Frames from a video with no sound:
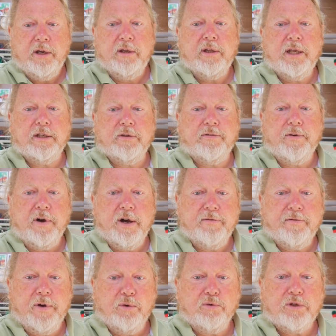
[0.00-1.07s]
these are 5
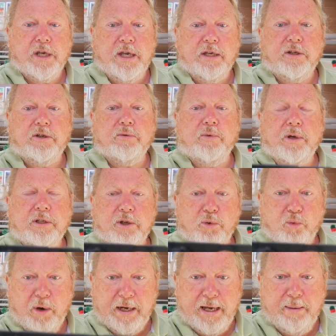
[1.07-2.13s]
volts each. One's at
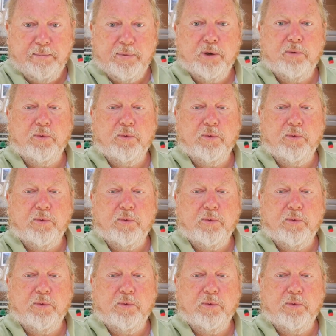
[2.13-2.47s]
1 amp,